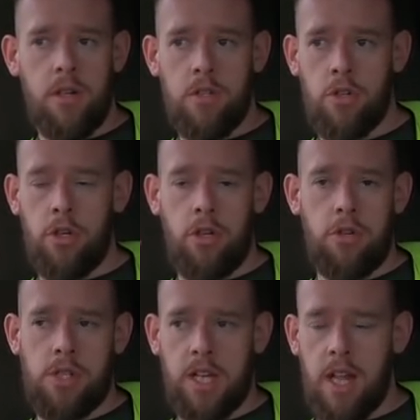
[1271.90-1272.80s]
So you
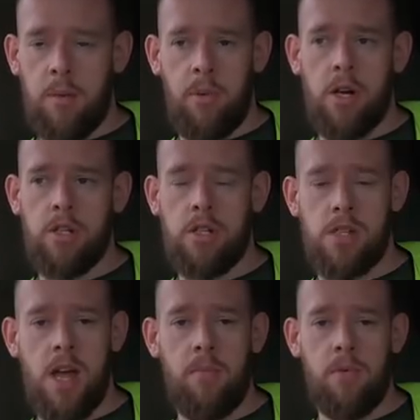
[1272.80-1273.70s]
used to get the
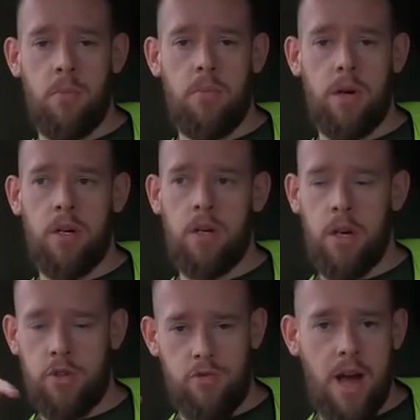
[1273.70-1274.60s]
person's name, number,
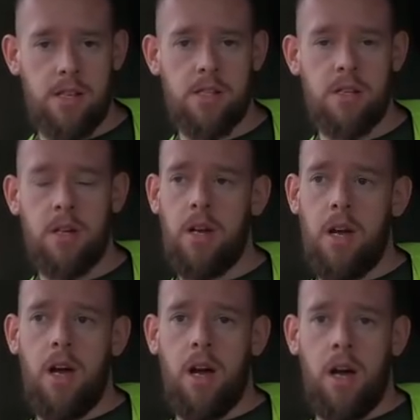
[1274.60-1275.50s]
address,
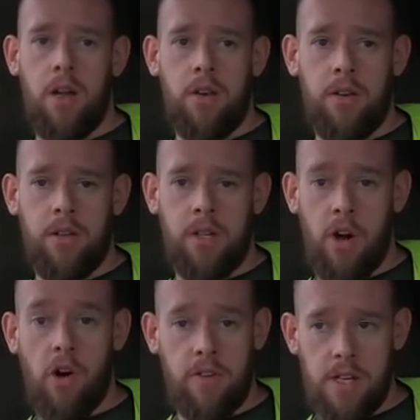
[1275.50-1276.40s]
and the
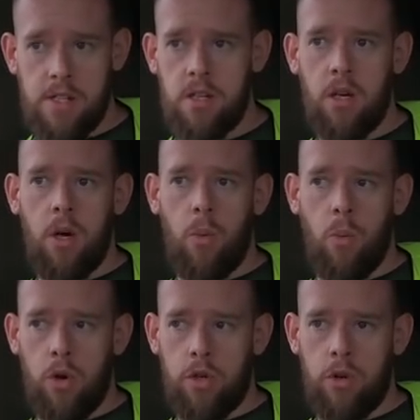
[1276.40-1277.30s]
office
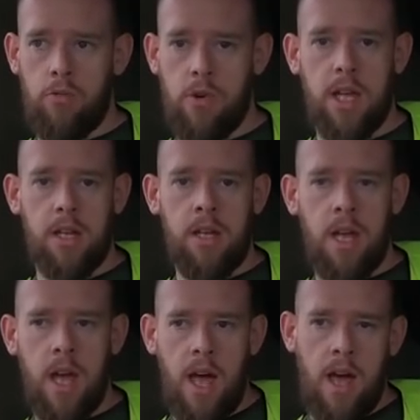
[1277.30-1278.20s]
would ring
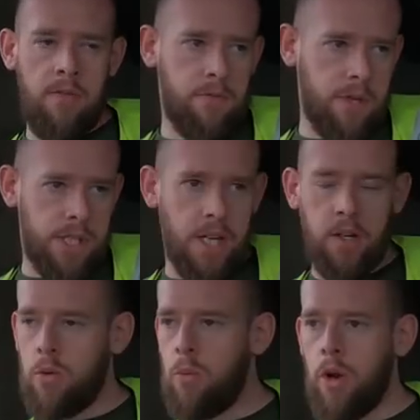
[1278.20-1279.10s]
every
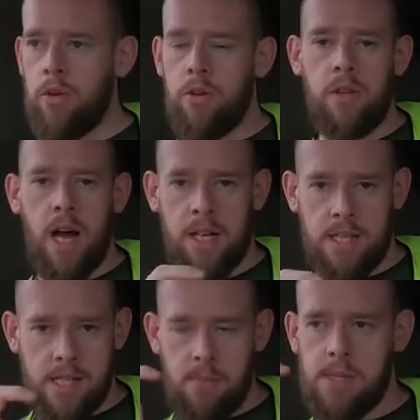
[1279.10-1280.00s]
single one that
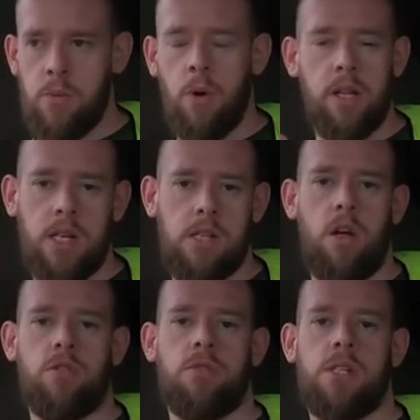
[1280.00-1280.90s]
accepted one of these
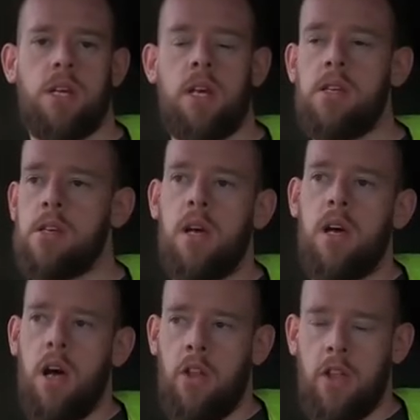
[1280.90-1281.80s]
lottery tickets,
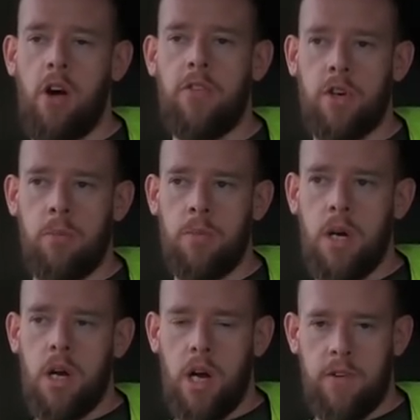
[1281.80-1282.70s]
and they offered them
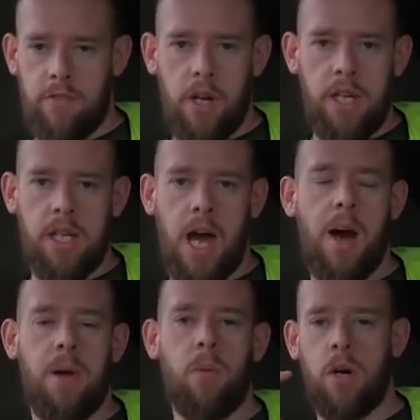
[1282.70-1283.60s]
a free
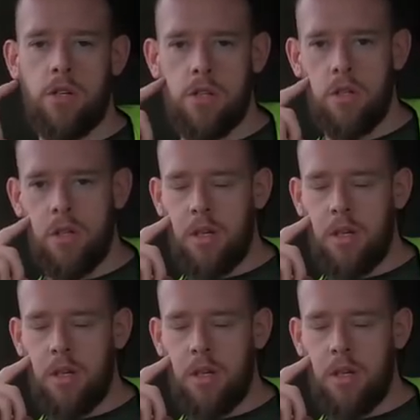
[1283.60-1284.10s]
carpet wash.